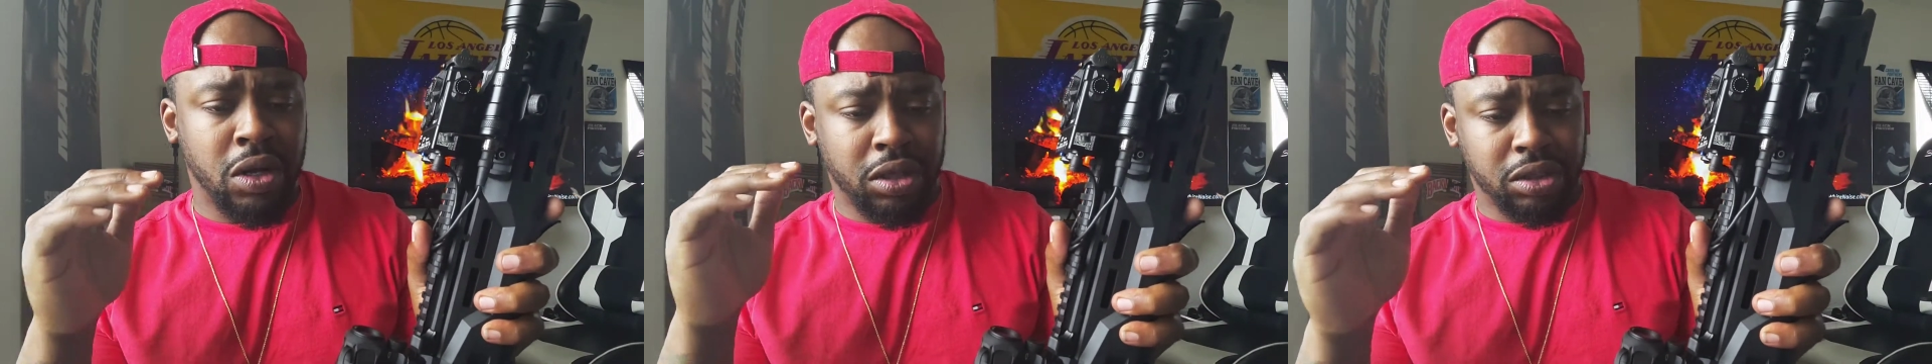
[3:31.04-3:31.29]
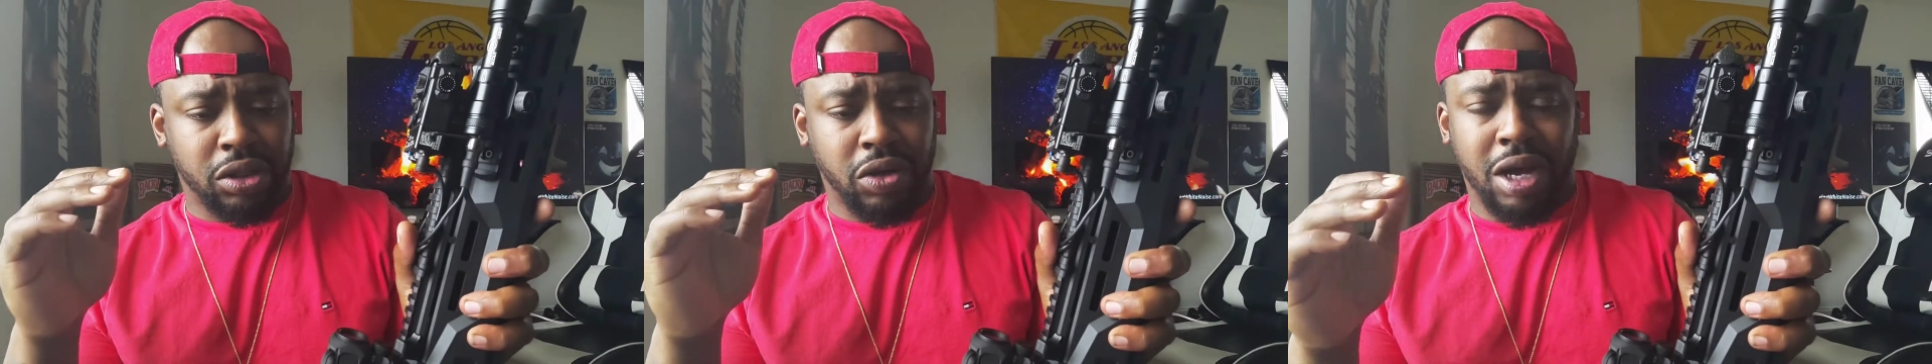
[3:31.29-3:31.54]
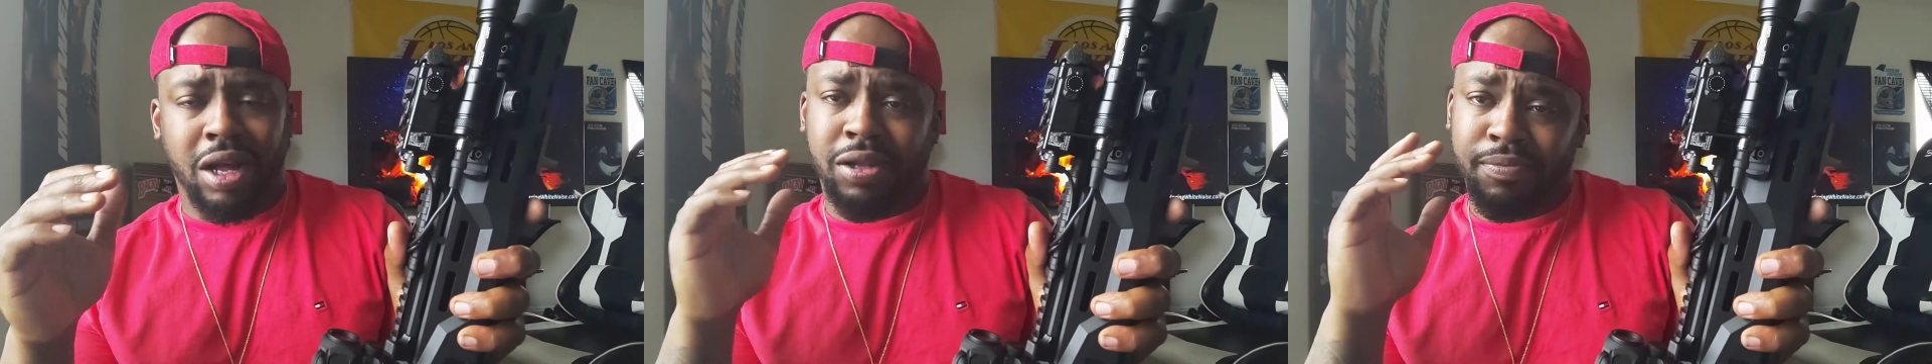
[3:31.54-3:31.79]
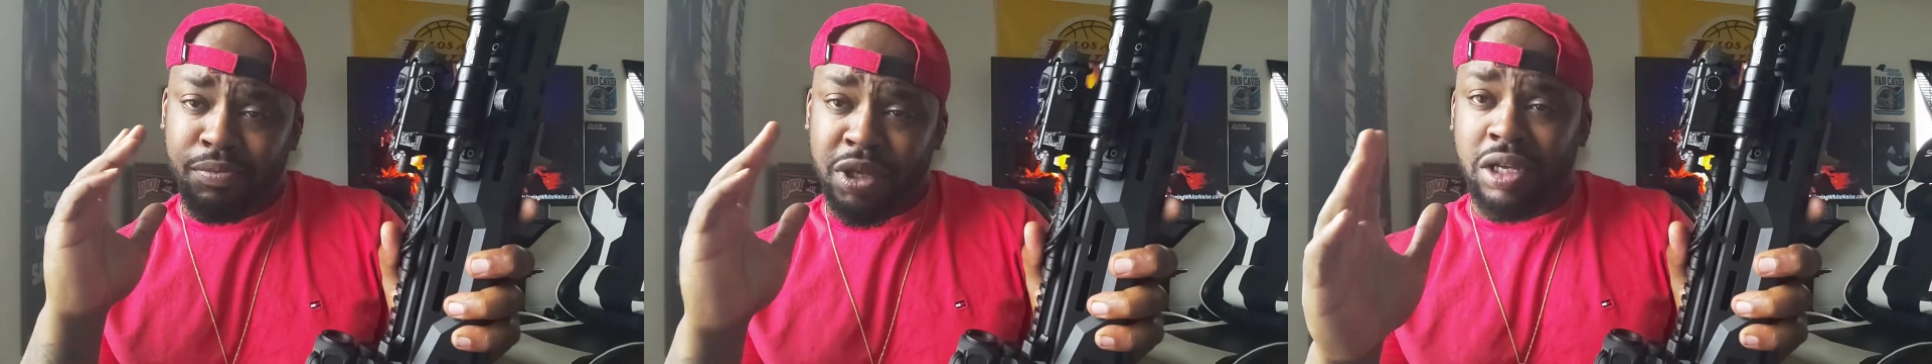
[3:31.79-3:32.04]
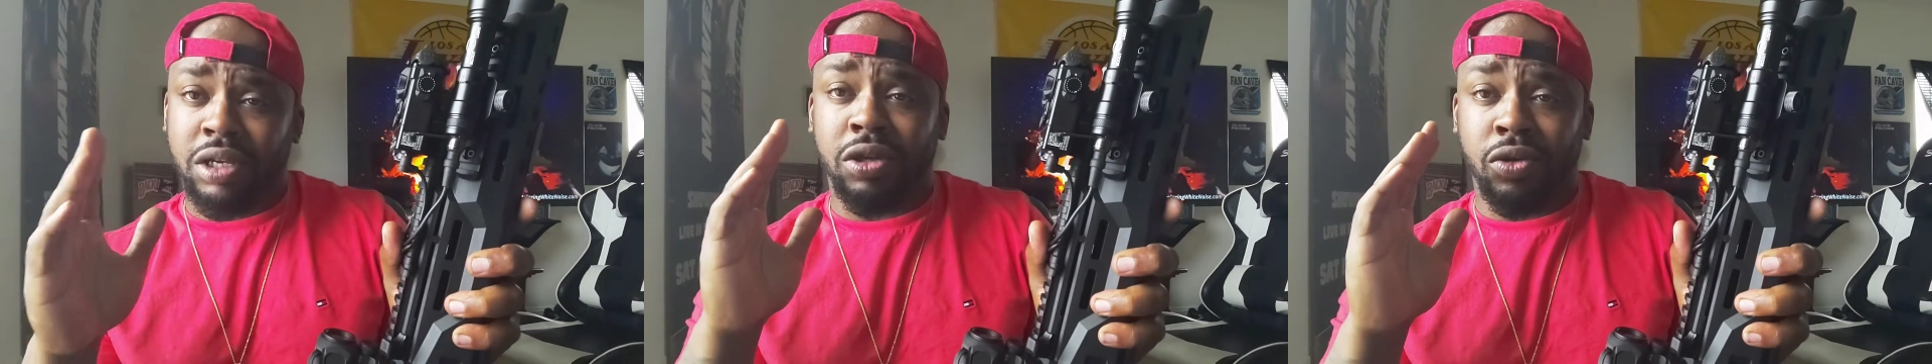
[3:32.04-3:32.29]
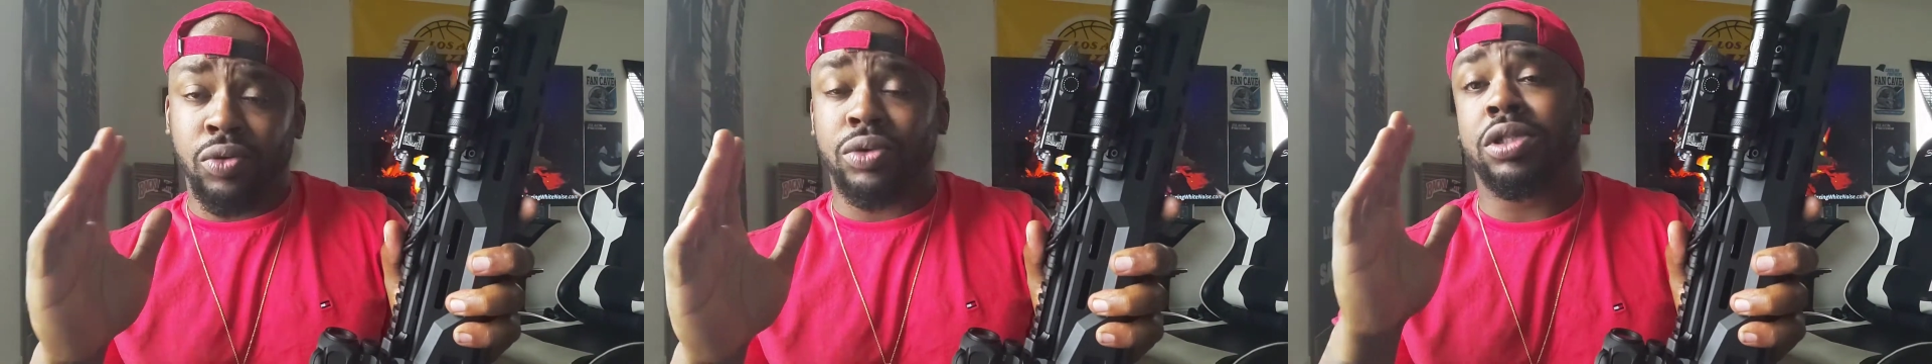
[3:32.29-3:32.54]
So big
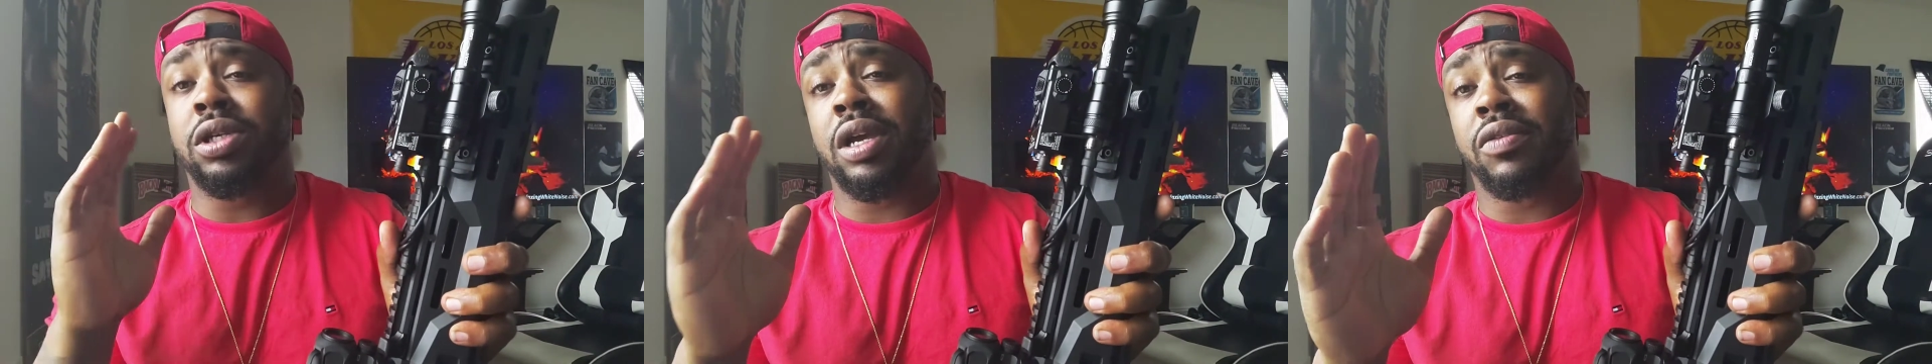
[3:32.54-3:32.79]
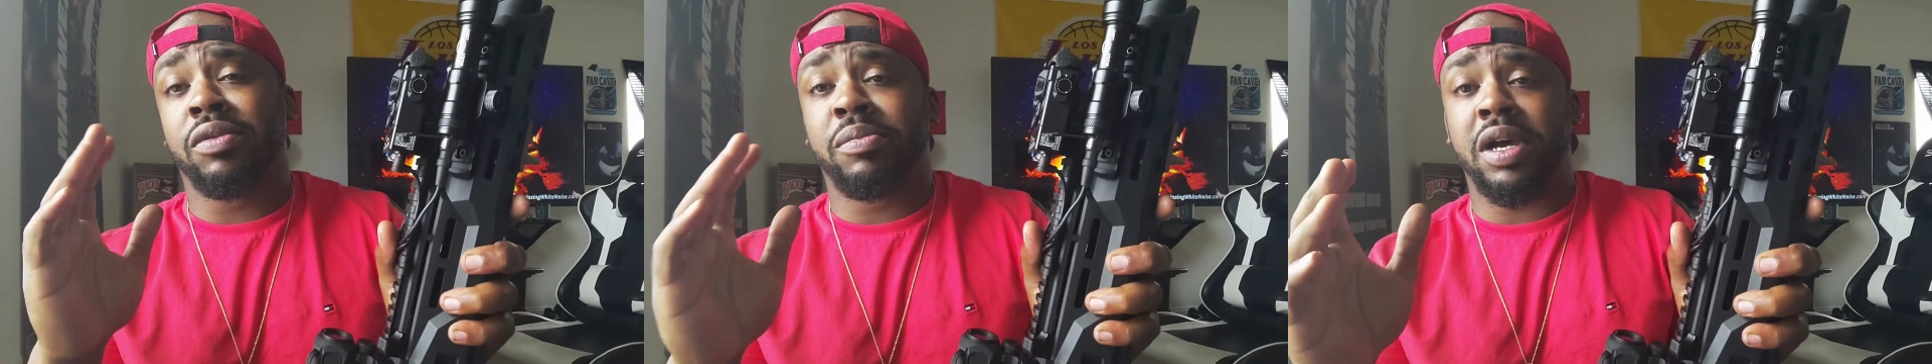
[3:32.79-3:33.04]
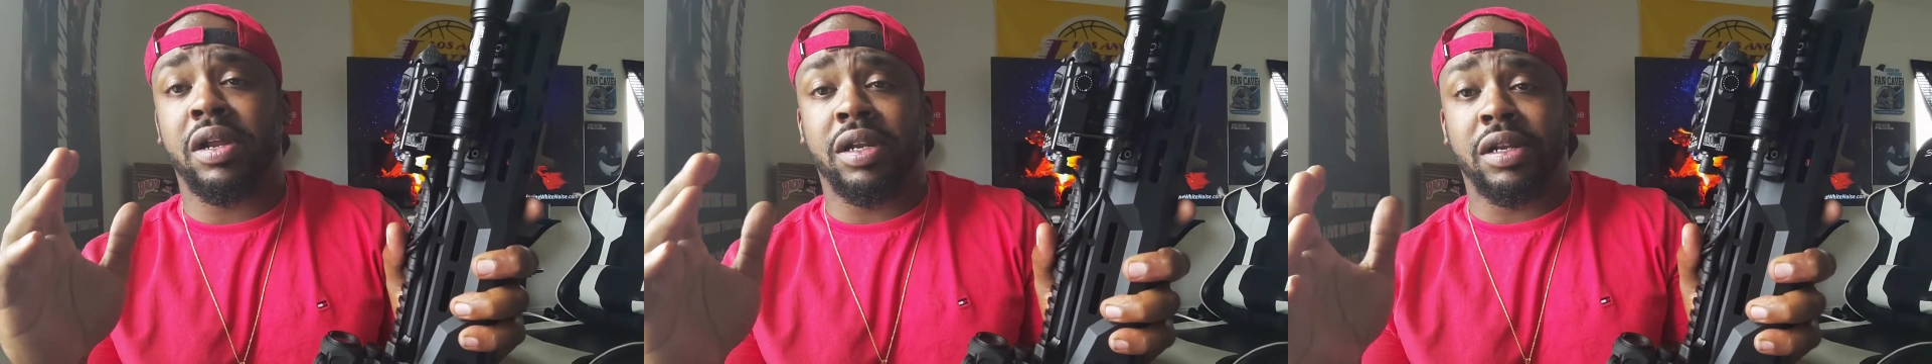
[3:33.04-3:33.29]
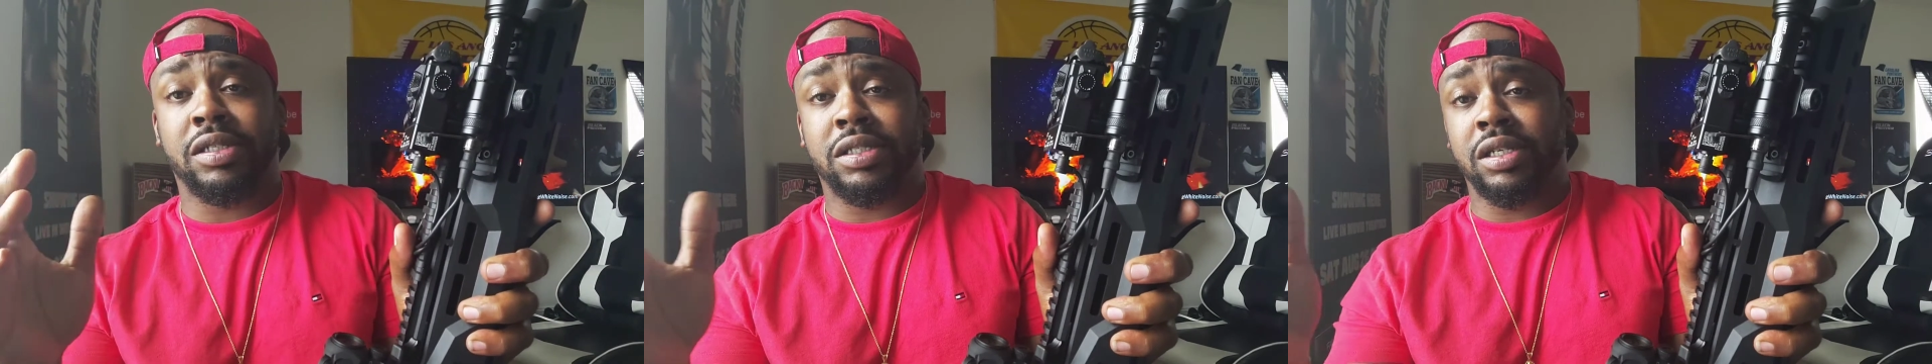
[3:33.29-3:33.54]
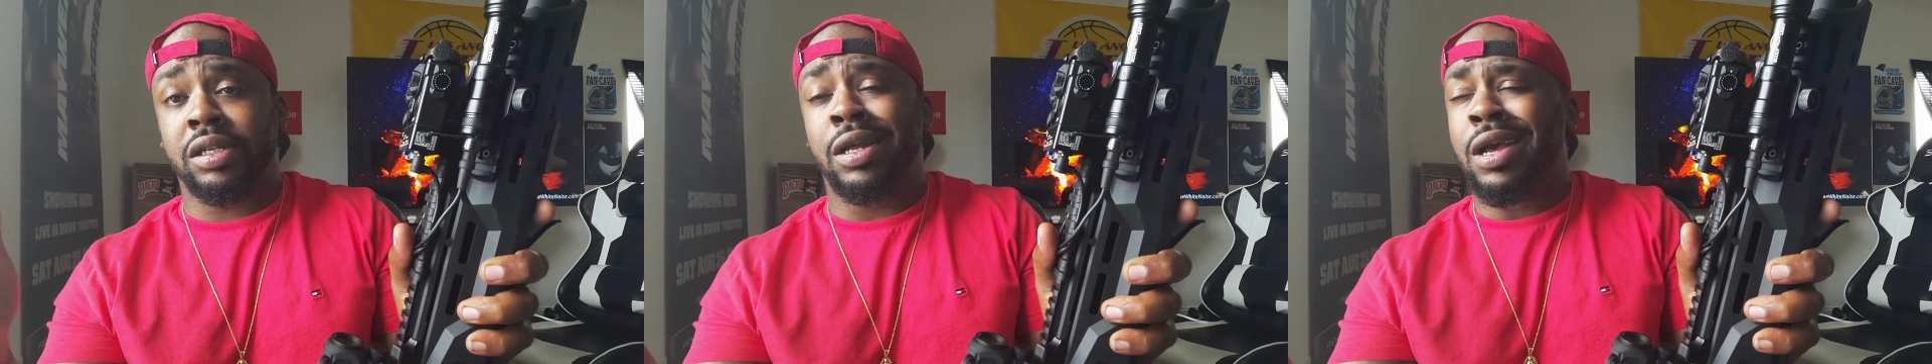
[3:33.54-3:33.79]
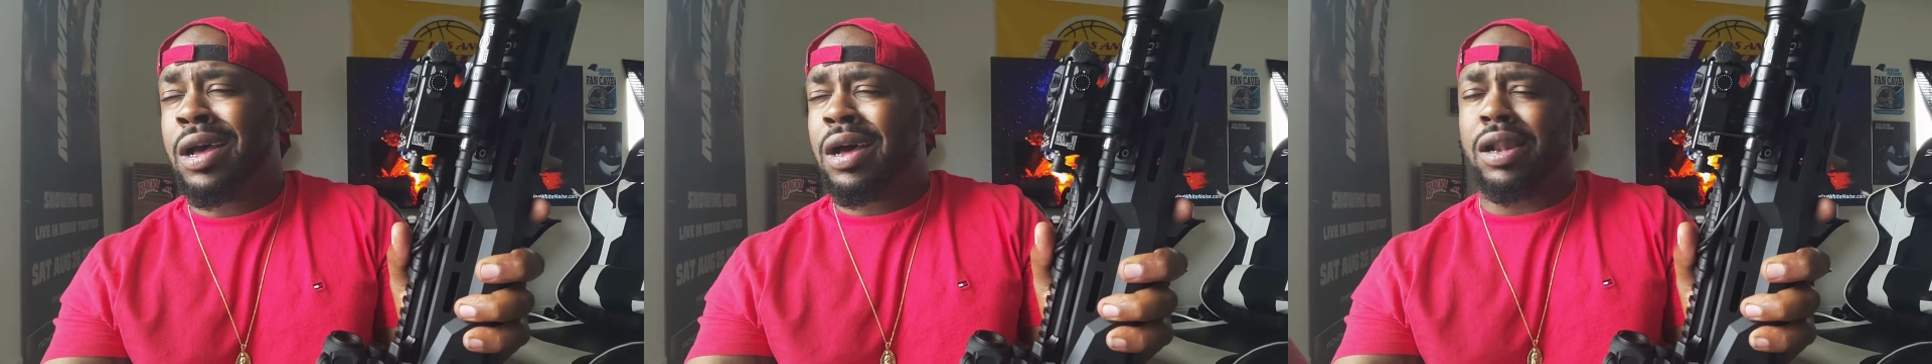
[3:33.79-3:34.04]
cahoots to everybody that's in
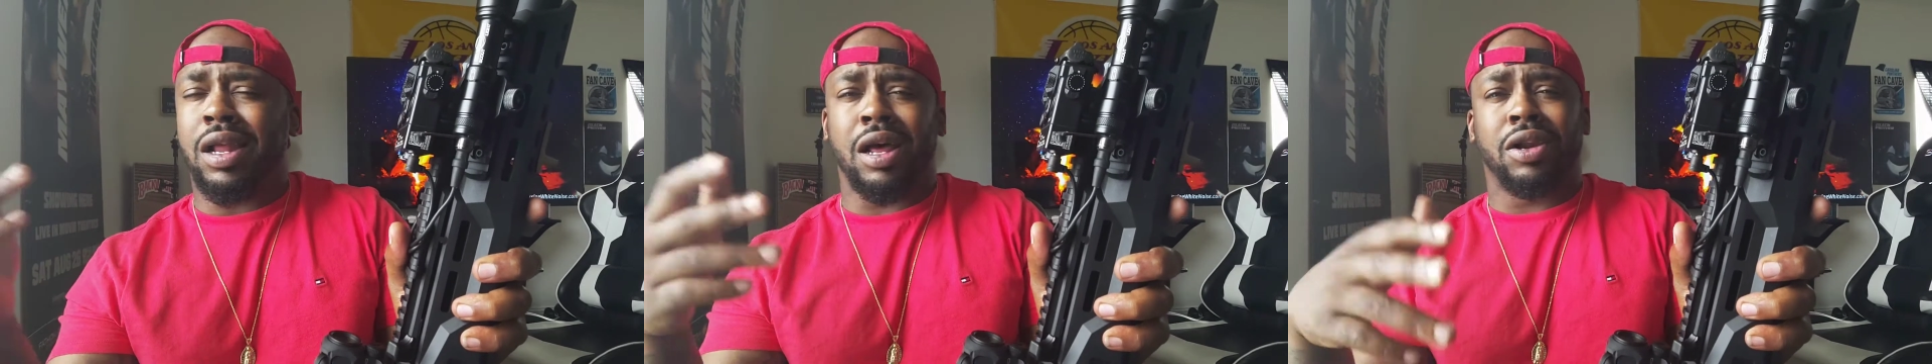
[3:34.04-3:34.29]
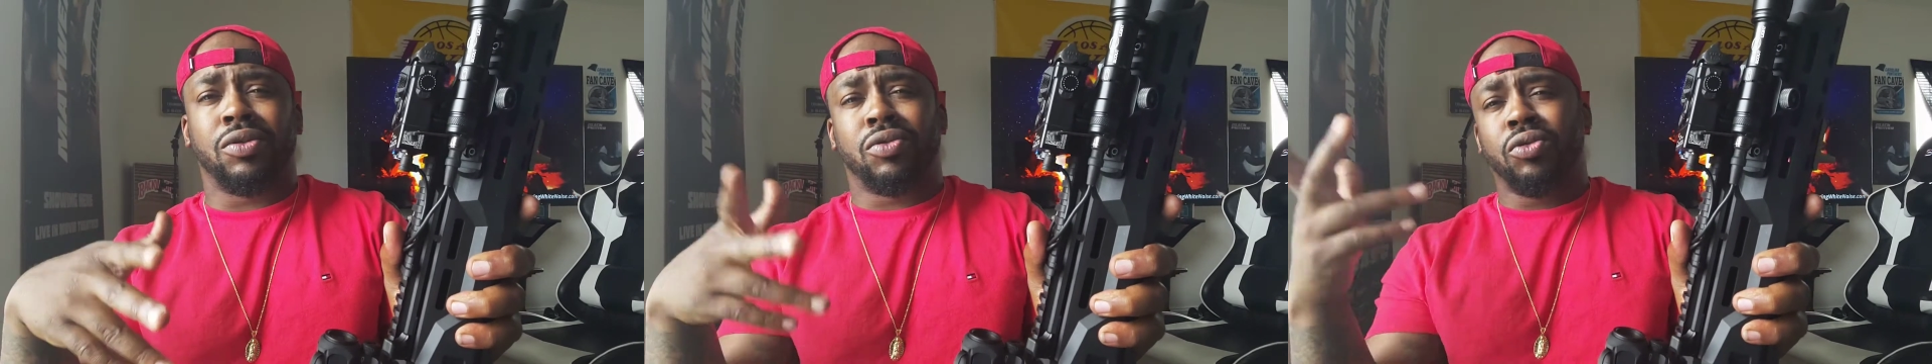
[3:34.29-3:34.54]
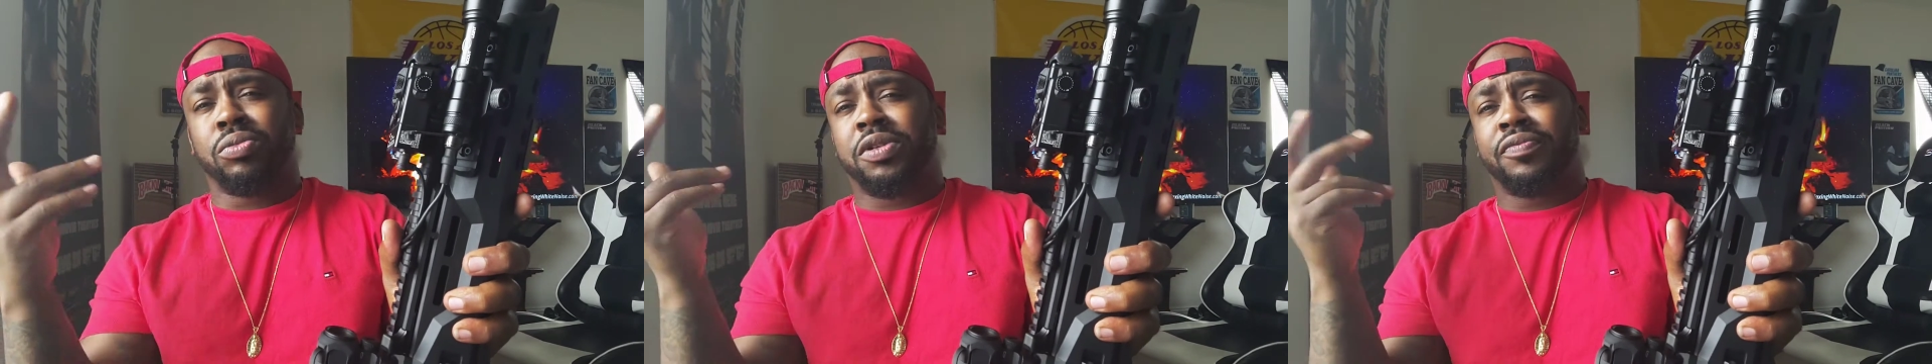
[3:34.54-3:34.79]
a lot of the groups.